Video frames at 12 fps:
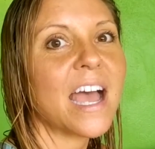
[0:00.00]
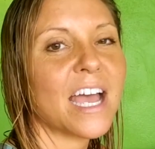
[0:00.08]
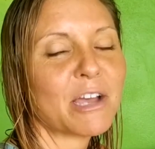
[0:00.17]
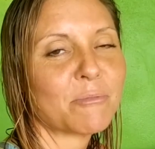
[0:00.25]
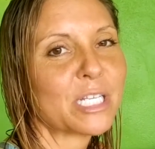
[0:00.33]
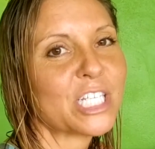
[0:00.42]

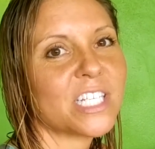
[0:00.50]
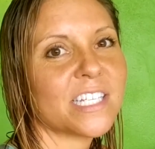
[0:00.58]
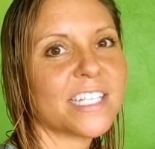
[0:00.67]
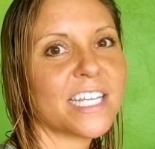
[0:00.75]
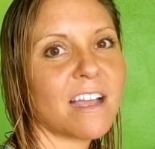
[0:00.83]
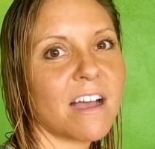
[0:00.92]
How much
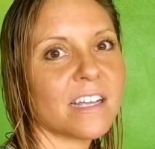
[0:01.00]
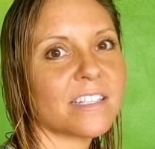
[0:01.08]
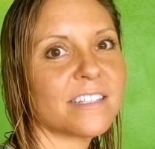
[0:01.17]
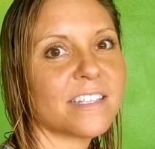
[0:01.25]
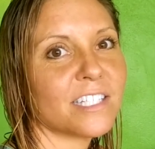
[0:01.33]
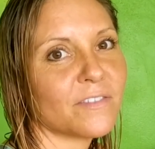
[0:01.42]
does it
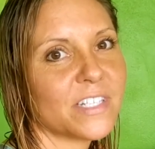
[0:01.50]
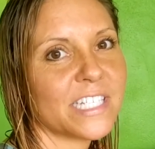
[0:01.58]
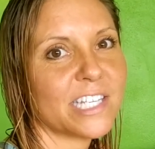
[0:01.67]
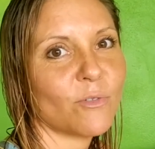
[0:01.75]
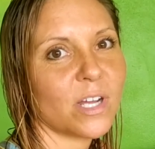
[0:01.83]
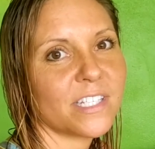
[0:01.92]
cost to live in
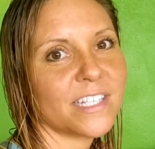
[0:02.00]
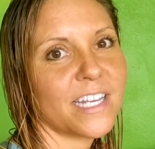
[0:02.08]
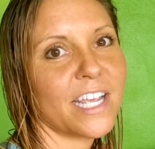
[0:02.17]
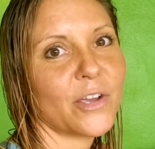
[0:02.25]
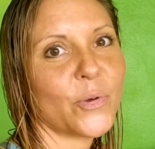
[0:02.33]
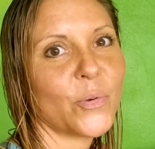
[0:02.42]

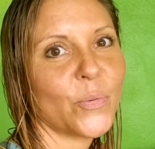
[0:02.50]
Zihuatanejo?